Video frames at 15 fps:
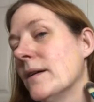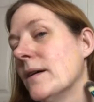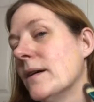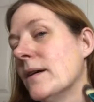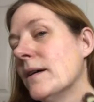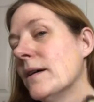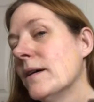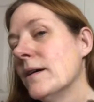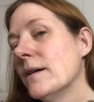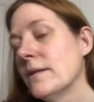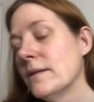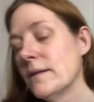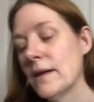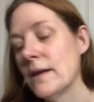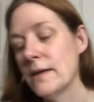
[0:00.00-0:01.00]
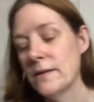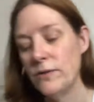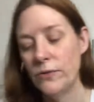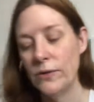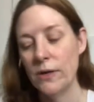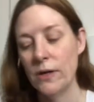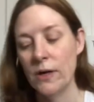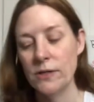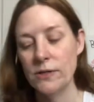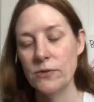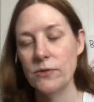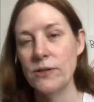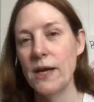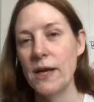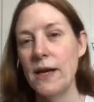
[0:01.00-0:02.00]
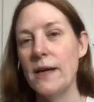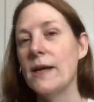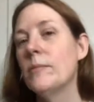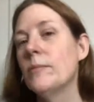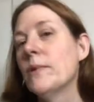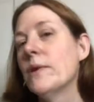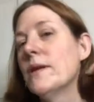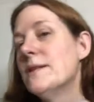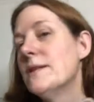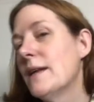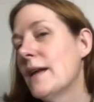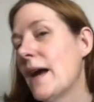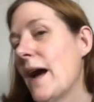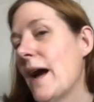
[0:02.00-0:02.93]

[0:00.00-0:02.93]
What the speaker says: You can also take and blend it